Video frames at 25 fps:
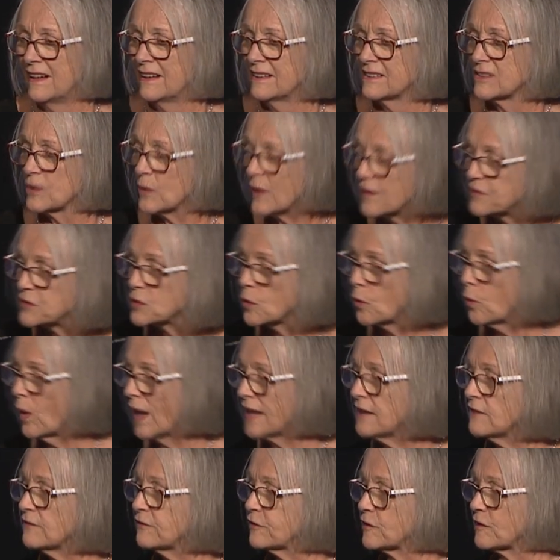Do we have to
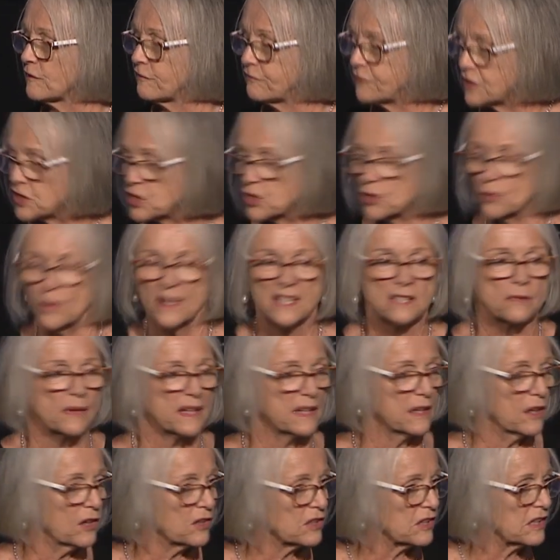wait for official ones? We can
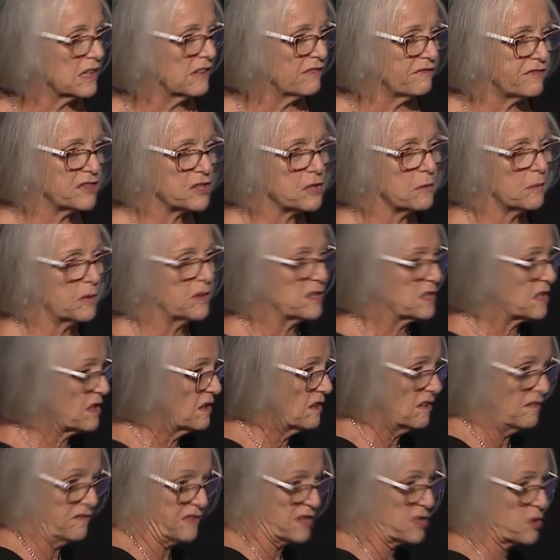go to the official,
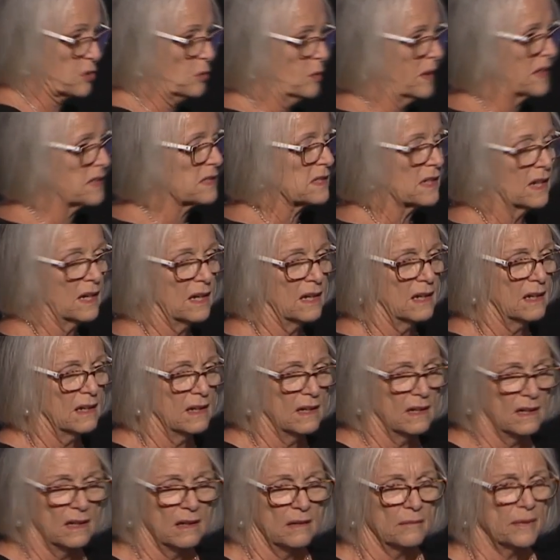official ones.
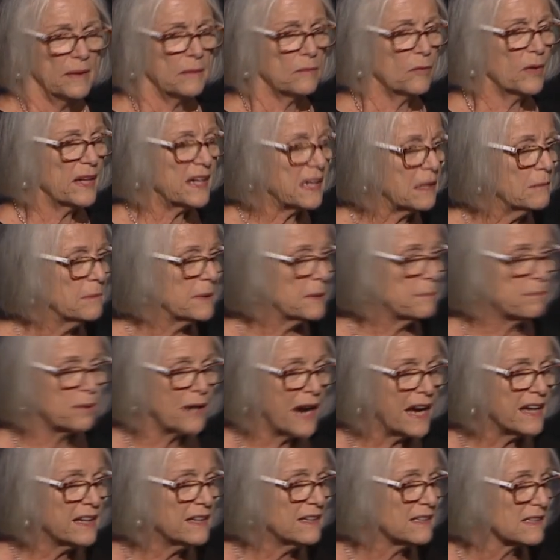But we can be
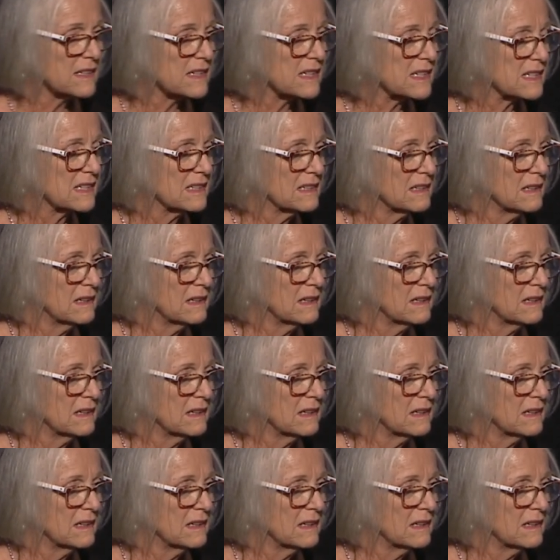prayers.